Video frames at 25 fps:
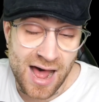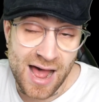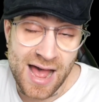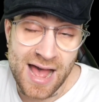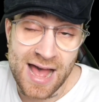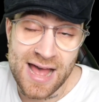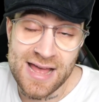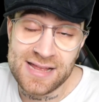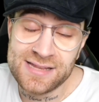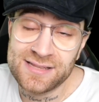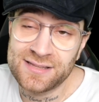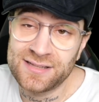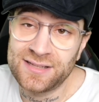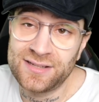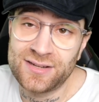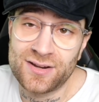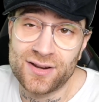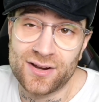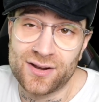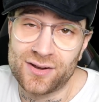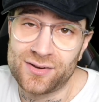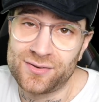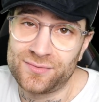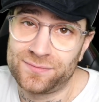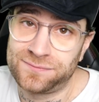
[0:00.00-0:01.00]
And, you
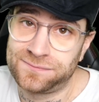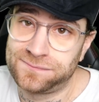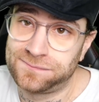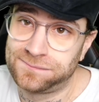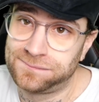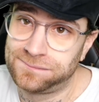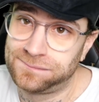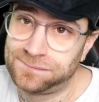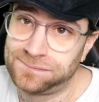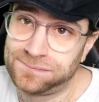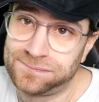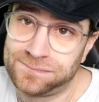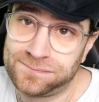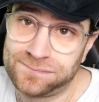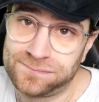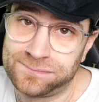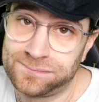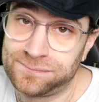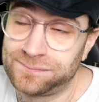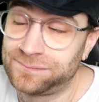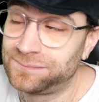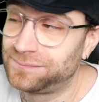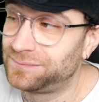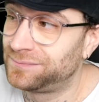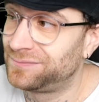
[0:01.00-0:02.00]
know...
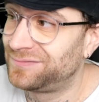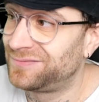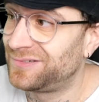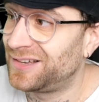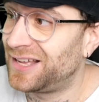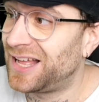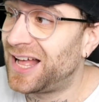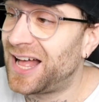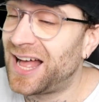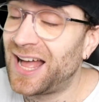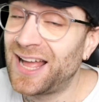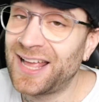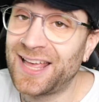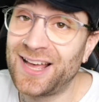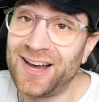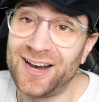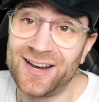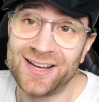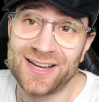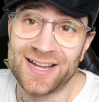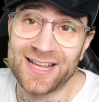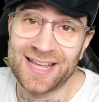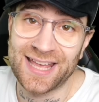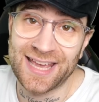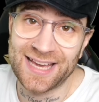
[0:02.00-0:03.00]
I
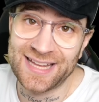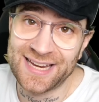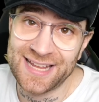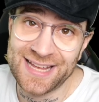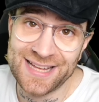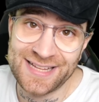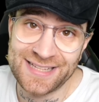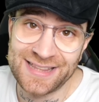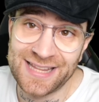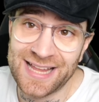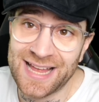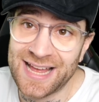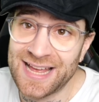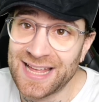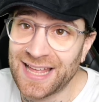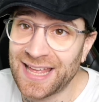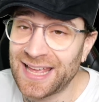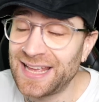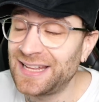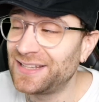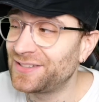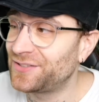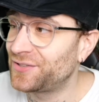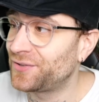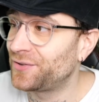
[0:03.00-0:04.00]
kind of get it, like,
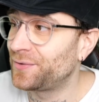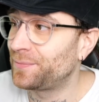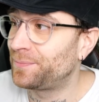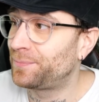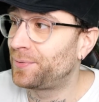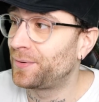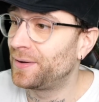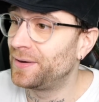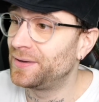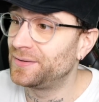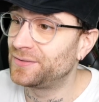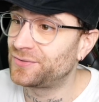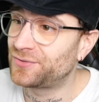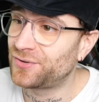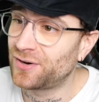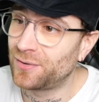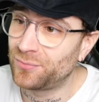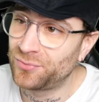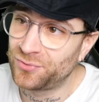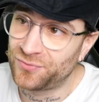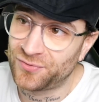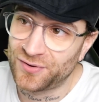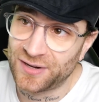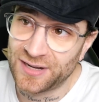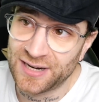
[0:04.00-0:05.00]
Inter in
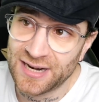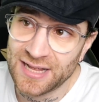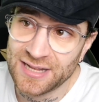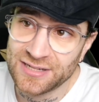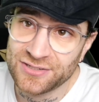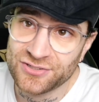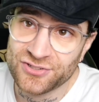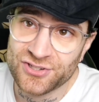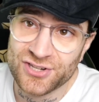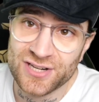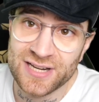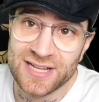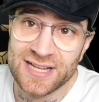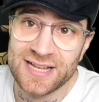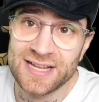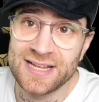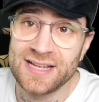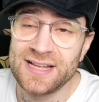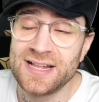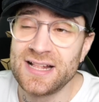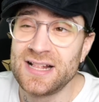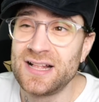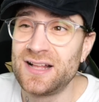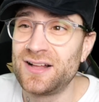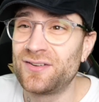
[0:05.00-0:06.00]
trouble
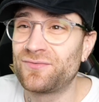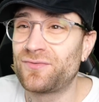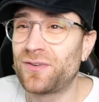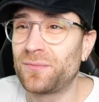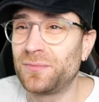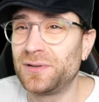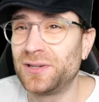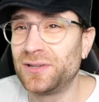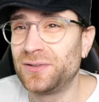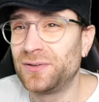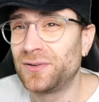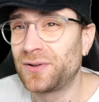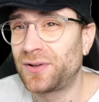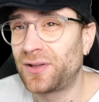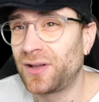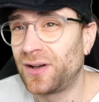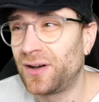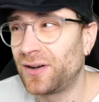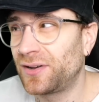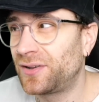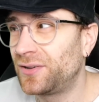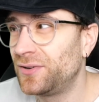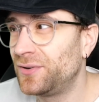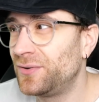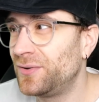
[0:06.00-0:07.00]
financially, Romelu
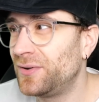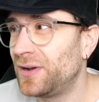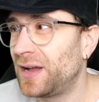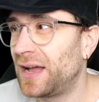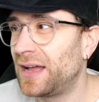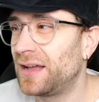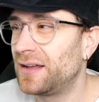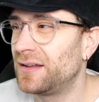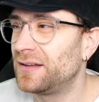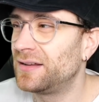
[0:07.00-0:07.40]
Lukaku